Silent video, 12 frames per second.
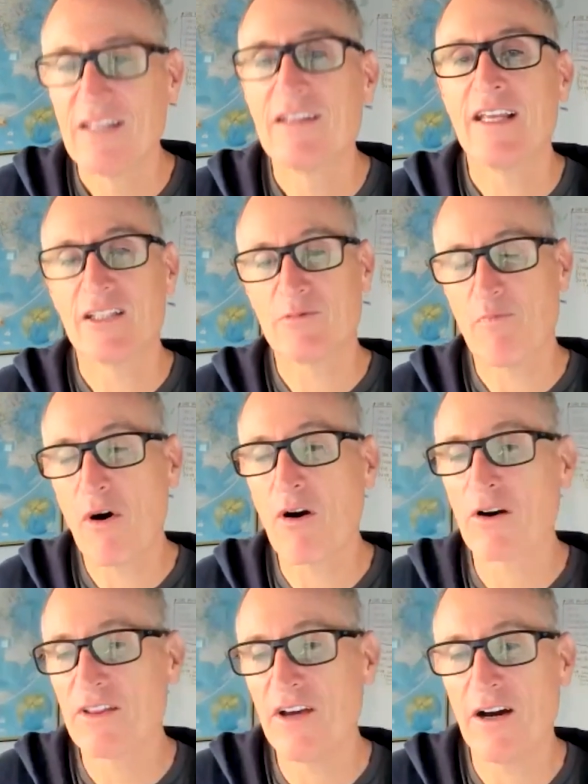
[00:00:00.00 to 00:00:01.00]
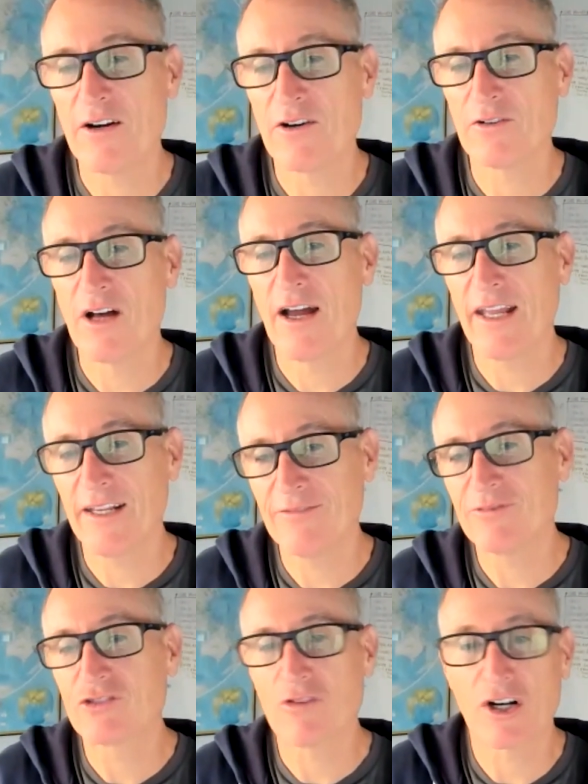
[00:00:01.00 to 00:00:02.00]
is part of the underlying
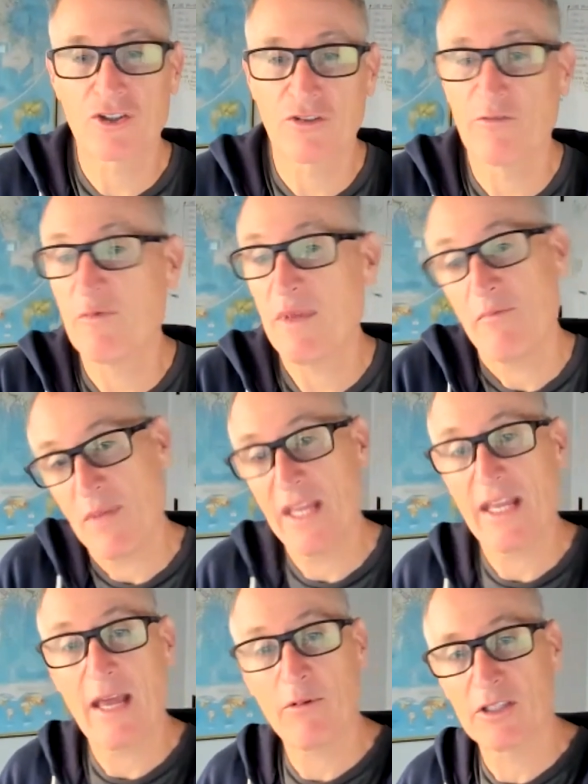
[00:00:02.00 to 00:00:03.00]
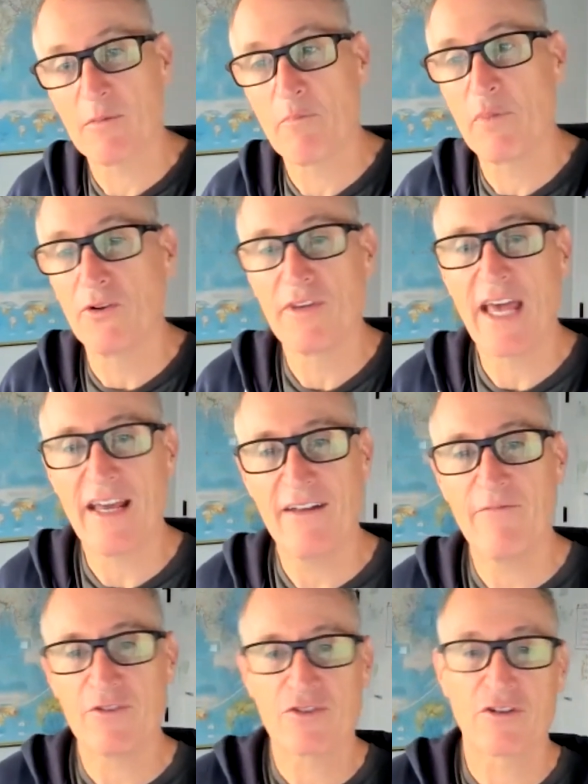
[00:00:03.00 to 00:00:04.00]
structure of being able to build that
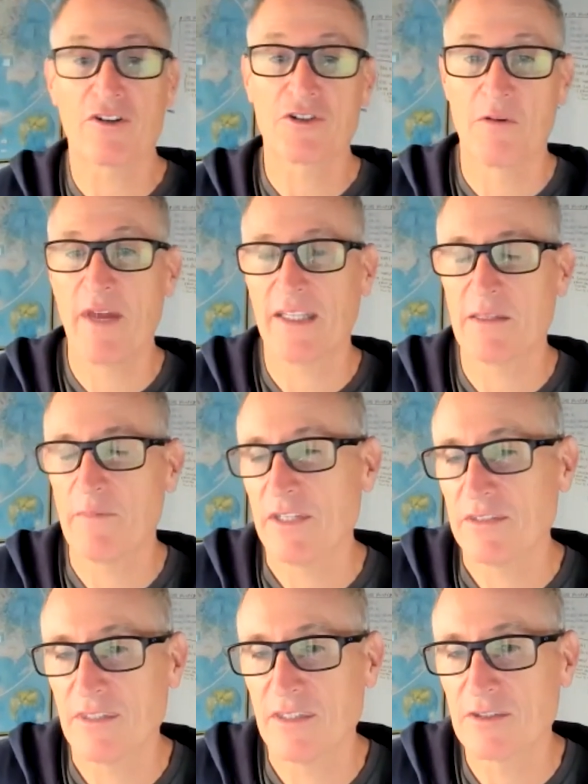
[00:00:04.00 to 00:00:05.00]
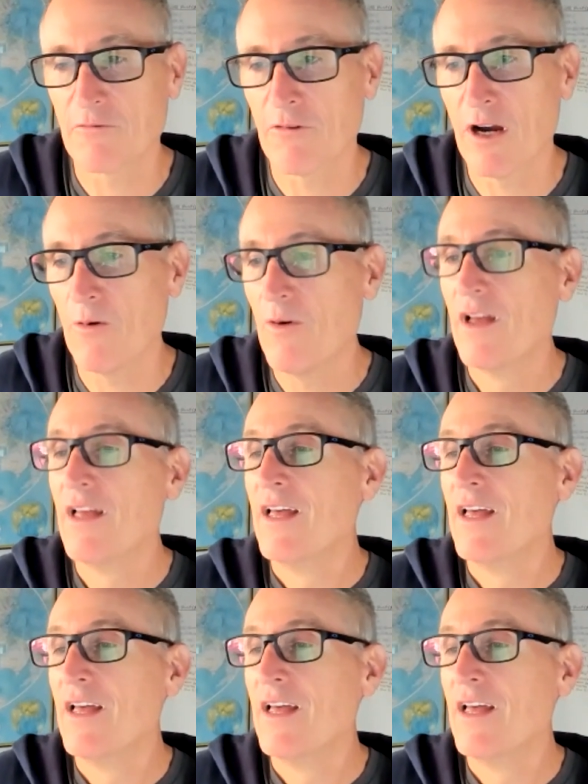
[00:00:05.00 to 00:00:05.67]
infrastructure to make the business grow.